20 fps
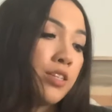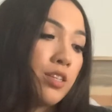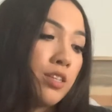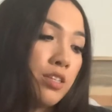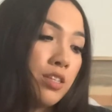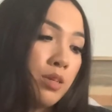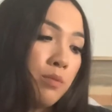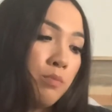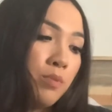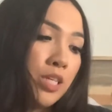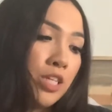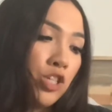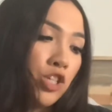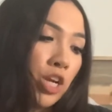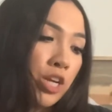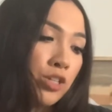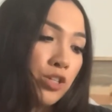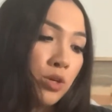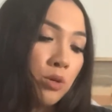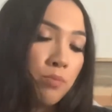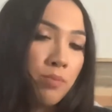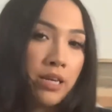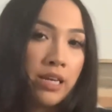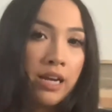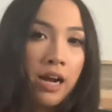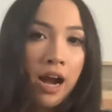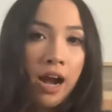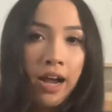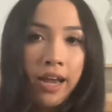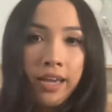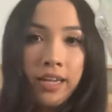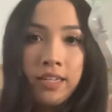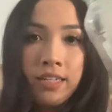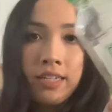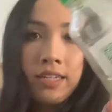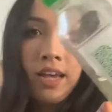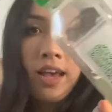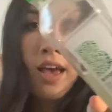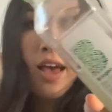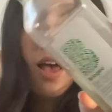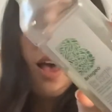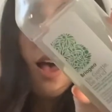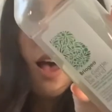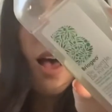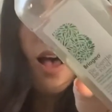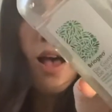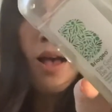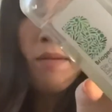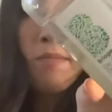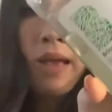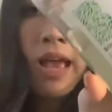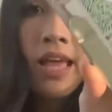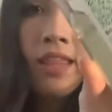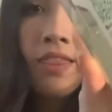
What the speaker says: the Be Gentle, Be Kind. And